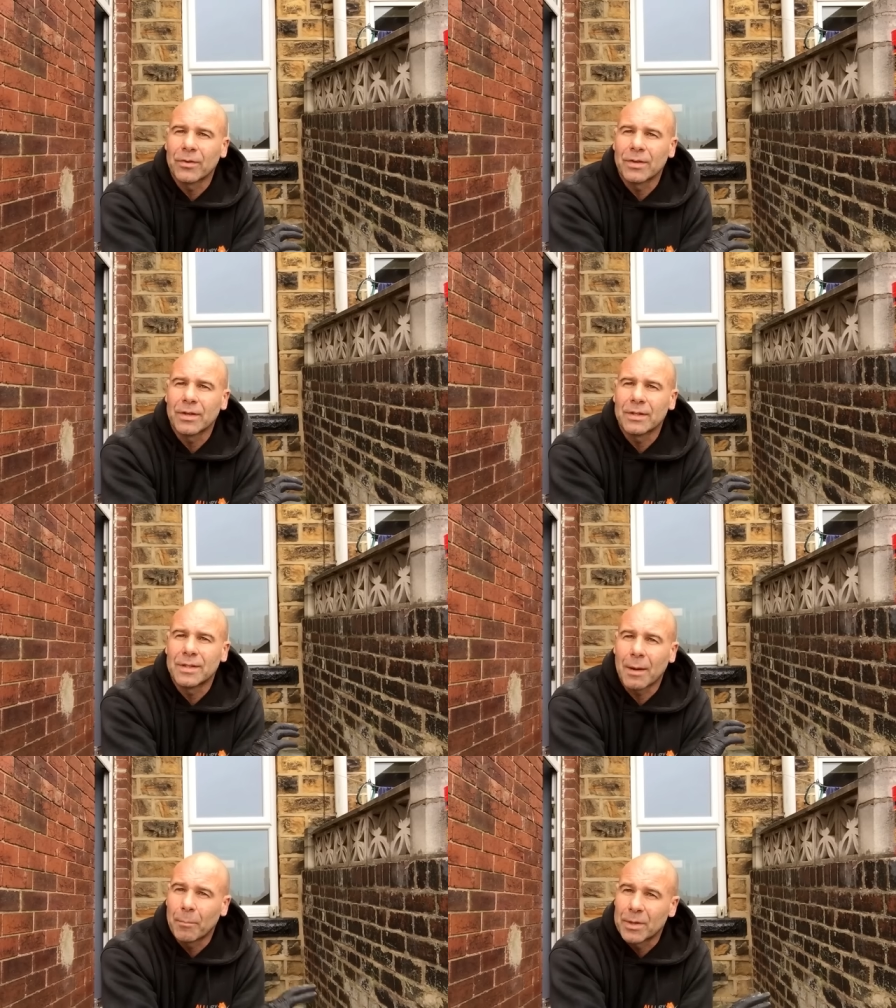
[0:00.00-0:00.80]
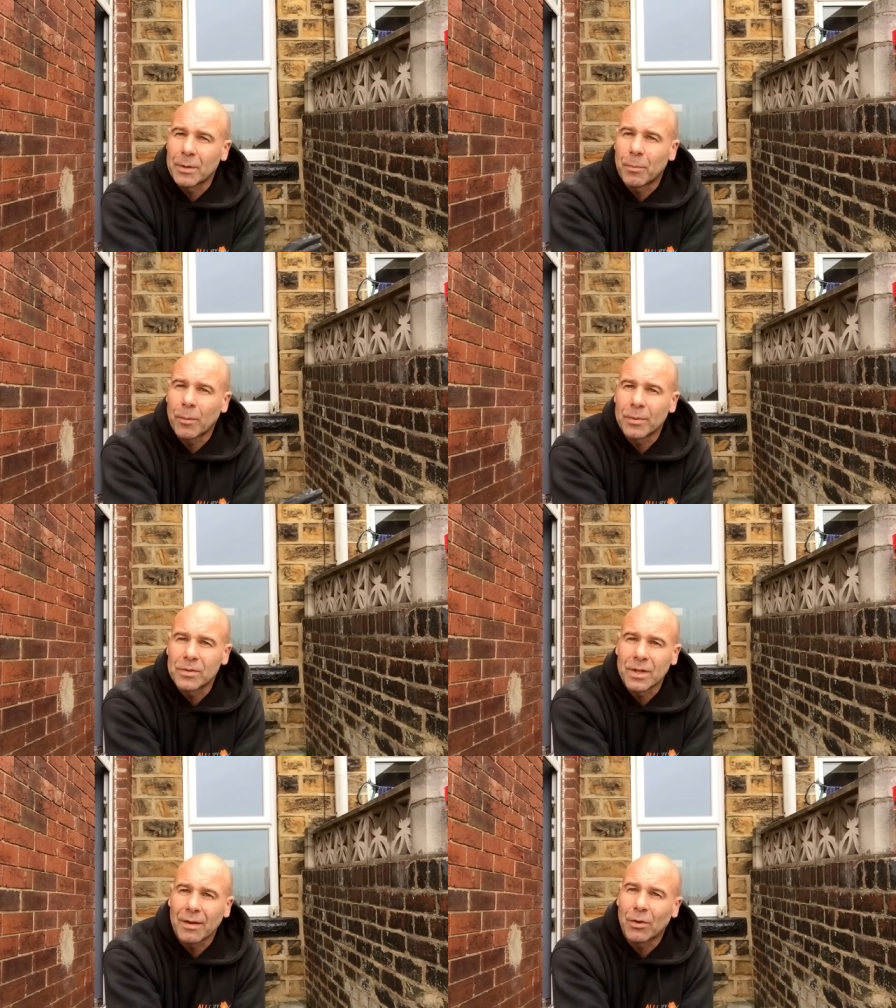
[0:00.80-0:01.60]
on damping your
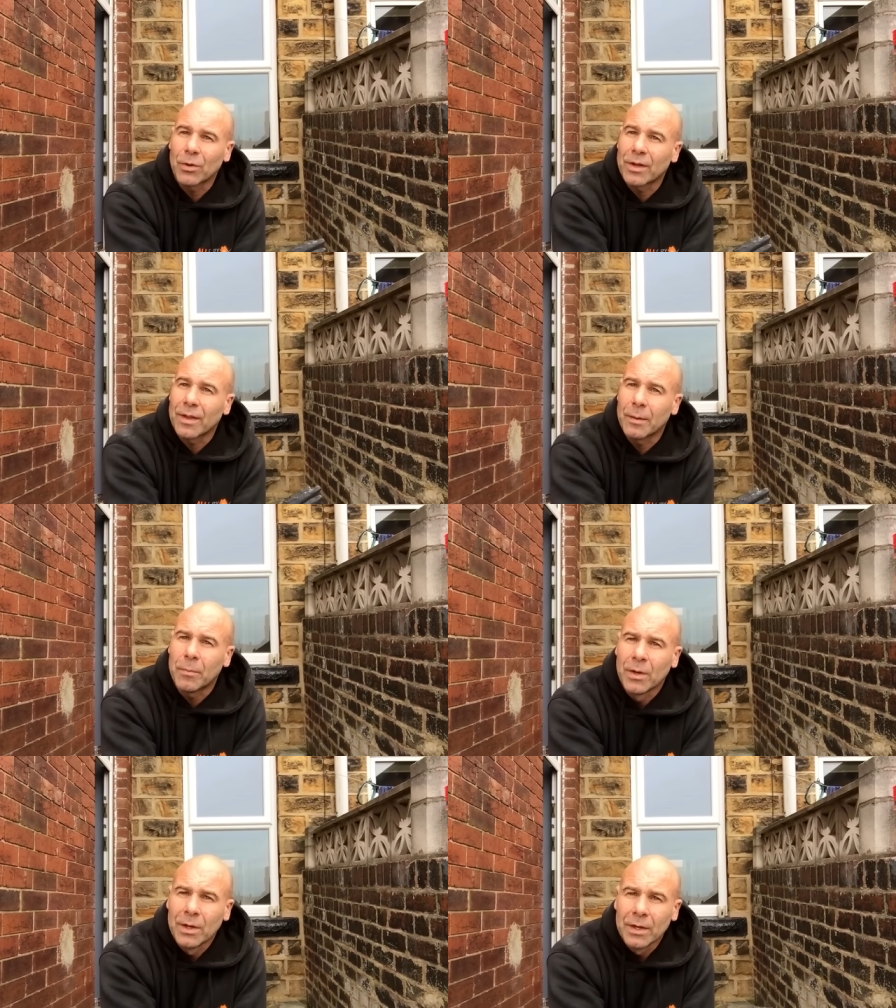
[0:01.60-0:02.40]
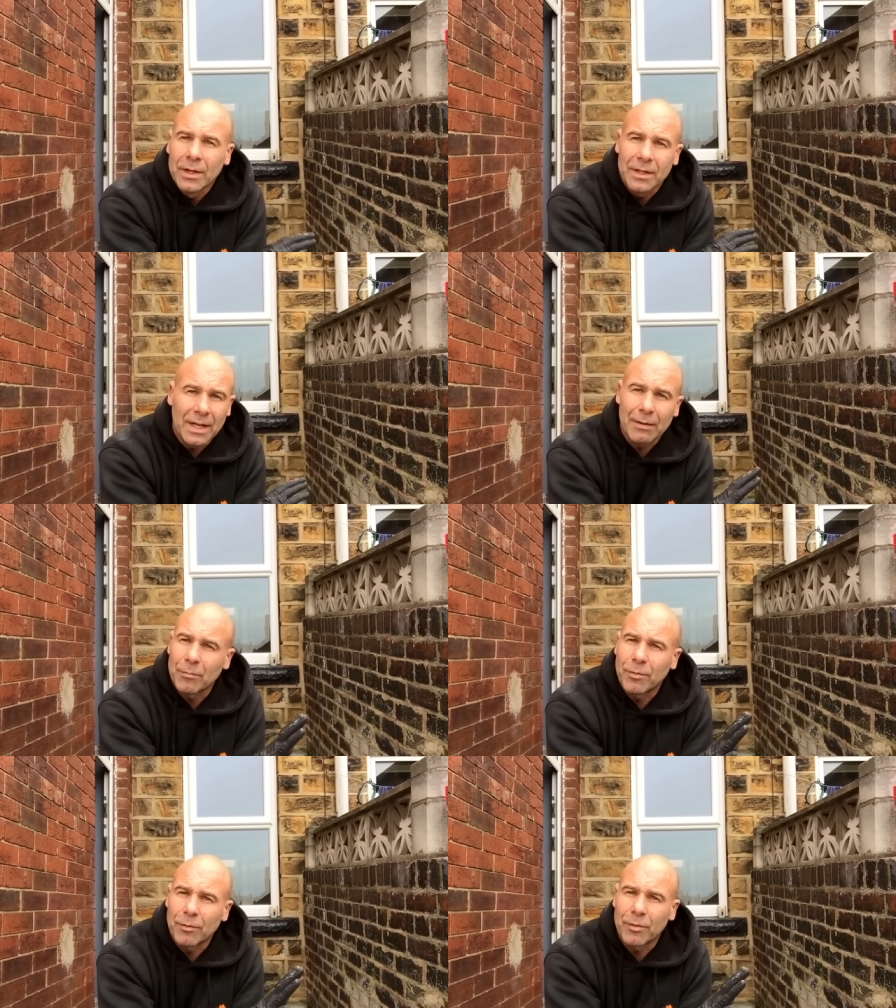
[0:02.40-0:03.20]
property. Have a look at them. You can have
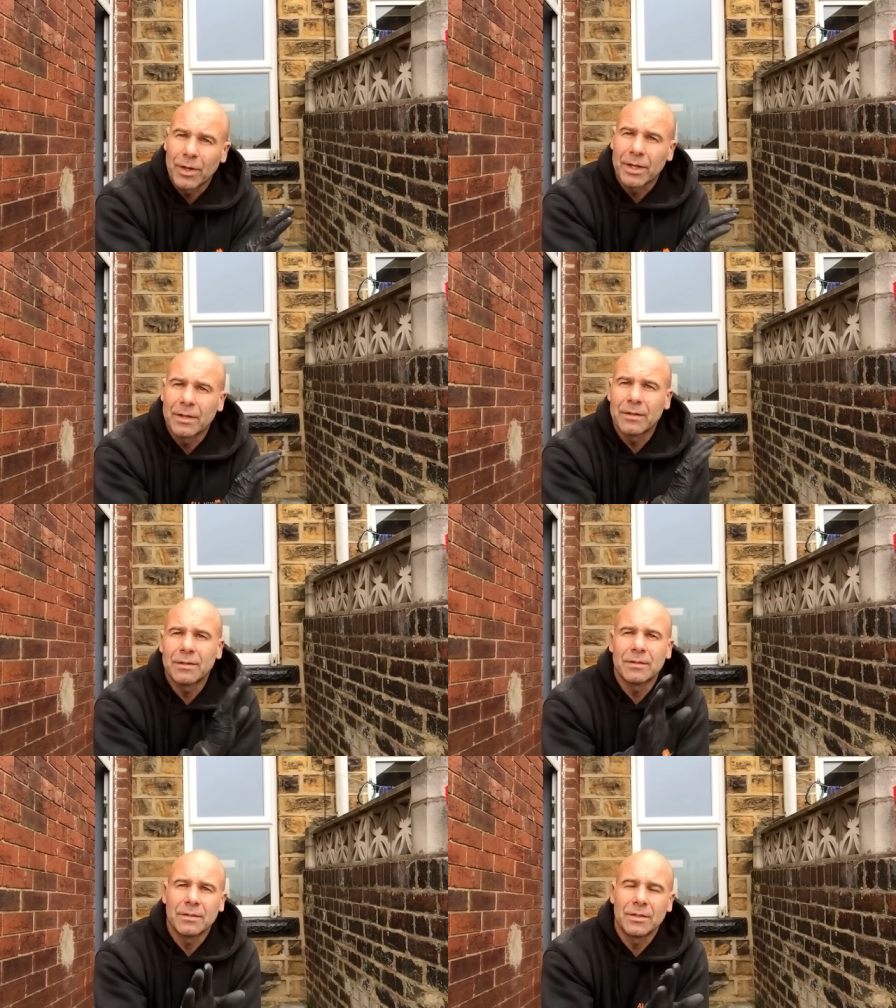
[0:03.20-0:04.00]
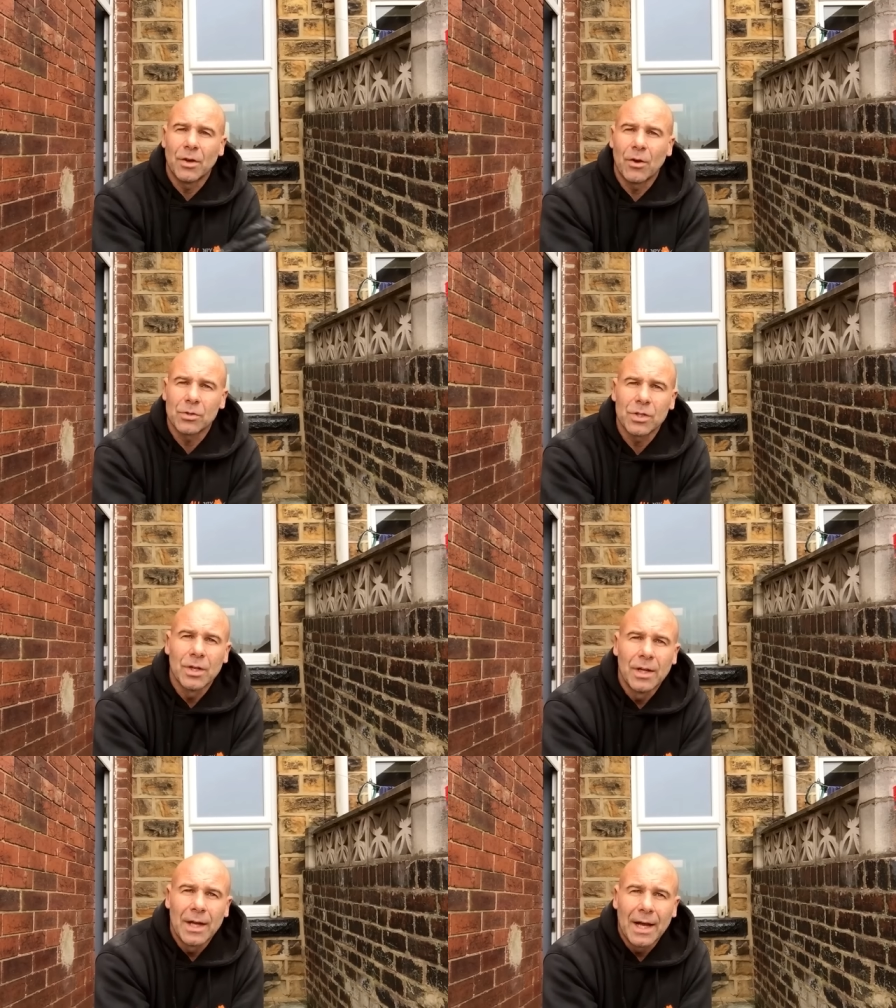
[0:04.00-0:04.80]
them for free, for yours.
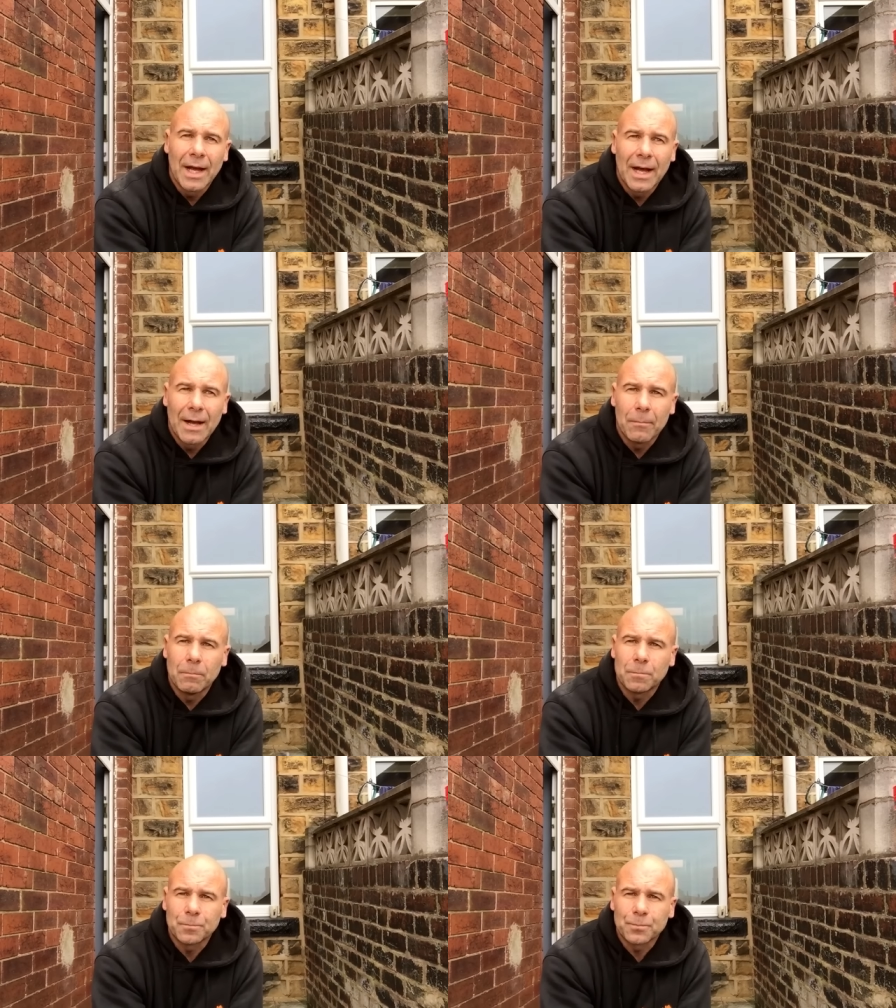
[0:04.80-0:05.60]
Um,